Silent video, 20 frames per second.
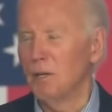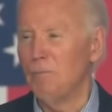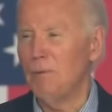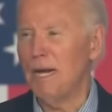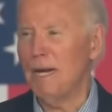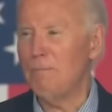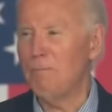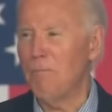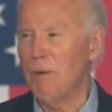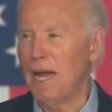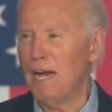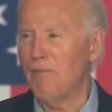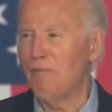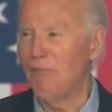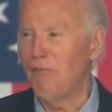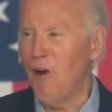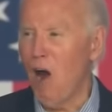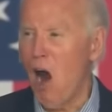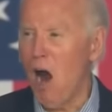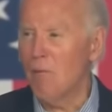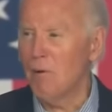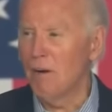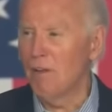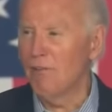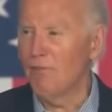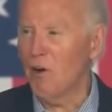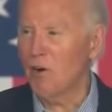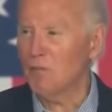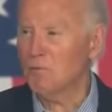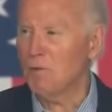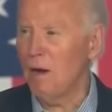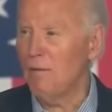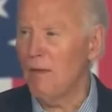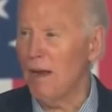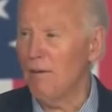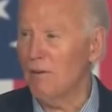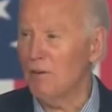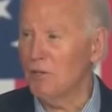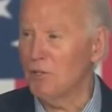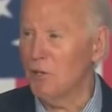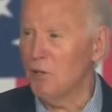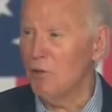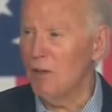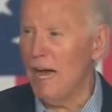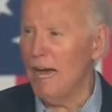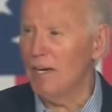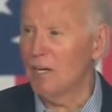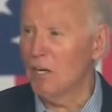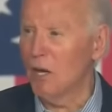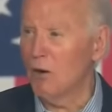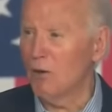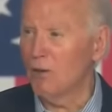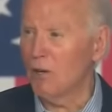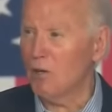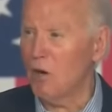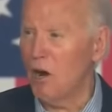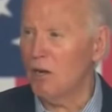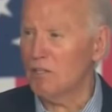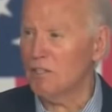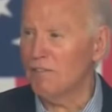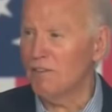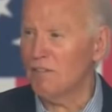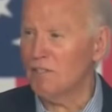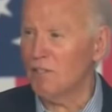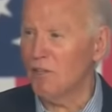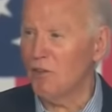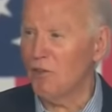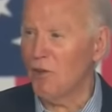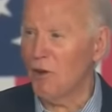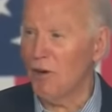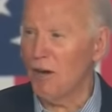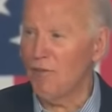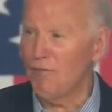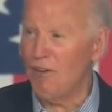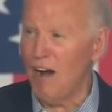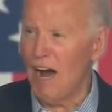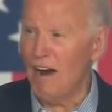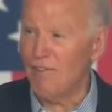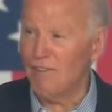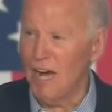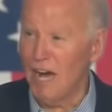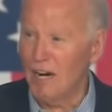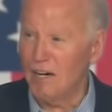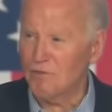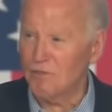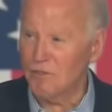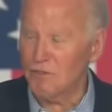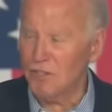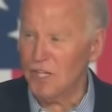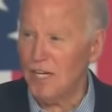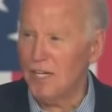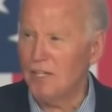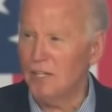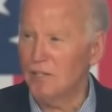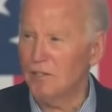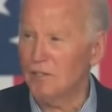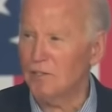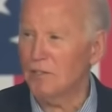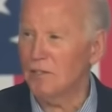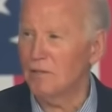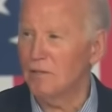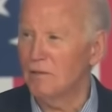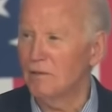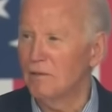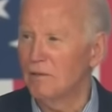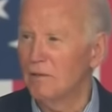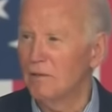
To beat Big Pharma, the first one to ever do that, and lower the cost of insulin to thirty-five dollars per